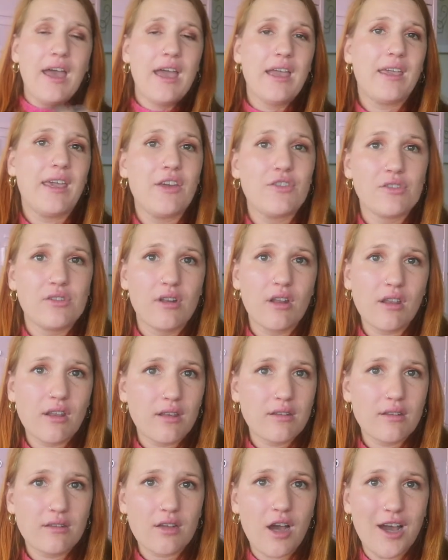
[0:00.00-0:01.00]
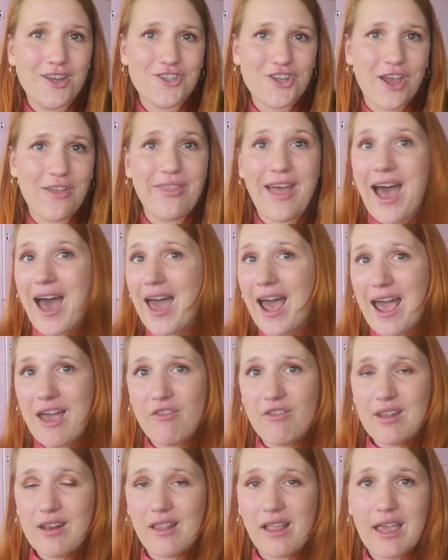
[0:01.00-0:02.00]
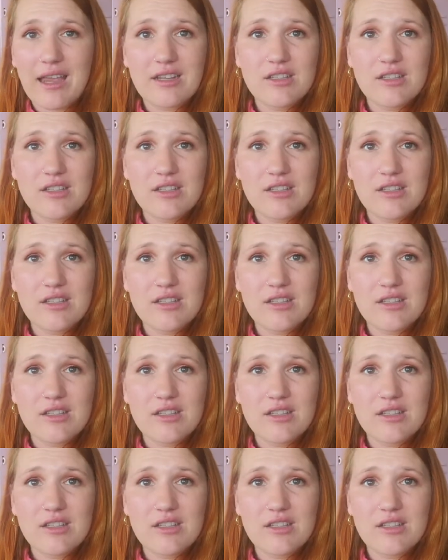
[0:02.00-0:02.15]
and can touch on that. I haven't